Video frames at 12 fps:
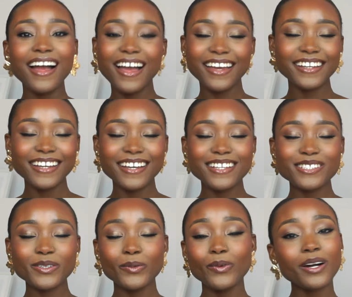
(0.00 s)
Hi
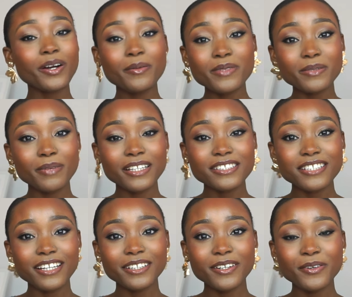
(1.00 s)
guys, welcome to my
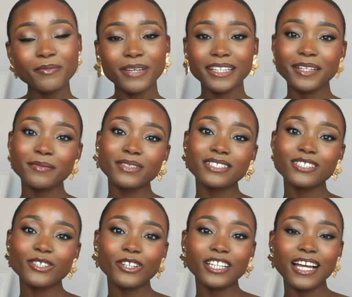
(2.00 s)
channel. My name is
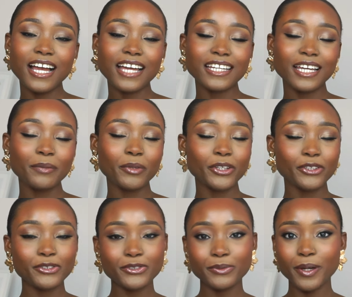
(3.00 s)
Tola and I'm a
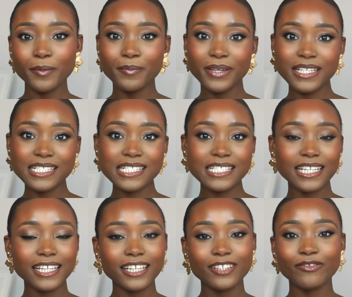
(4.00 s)
YouTuber based
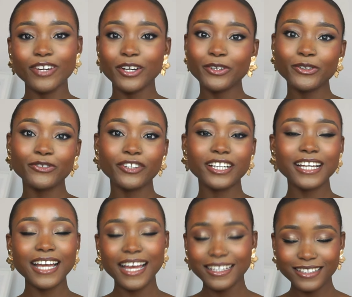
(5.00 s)
in Vancouver,
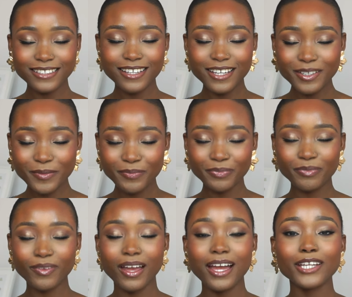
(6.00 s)
Canada.
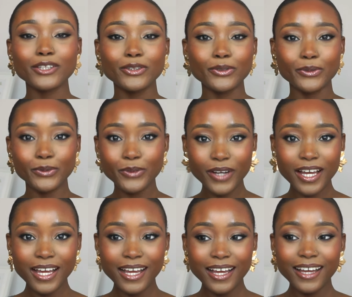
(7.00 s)
I know
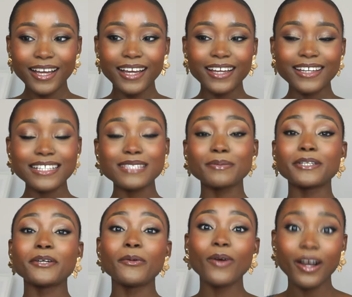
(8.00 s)
it's
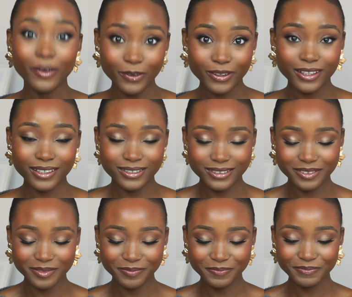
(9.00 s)
been a while,
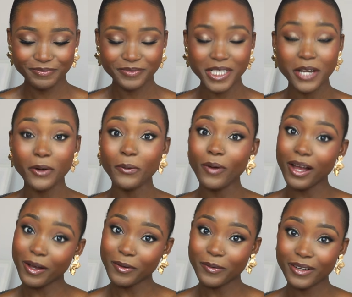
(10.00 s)
a
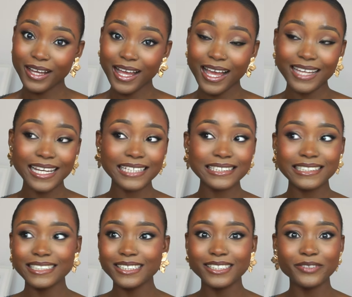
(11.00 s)
while, and I
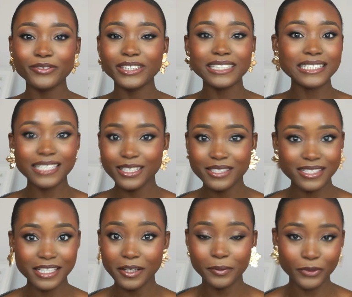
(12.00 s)
didn't even intend to
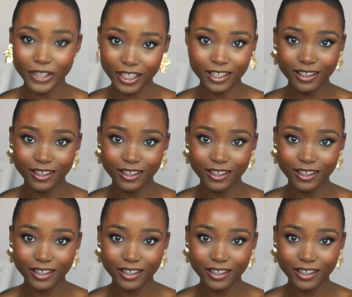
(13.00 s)
take a break.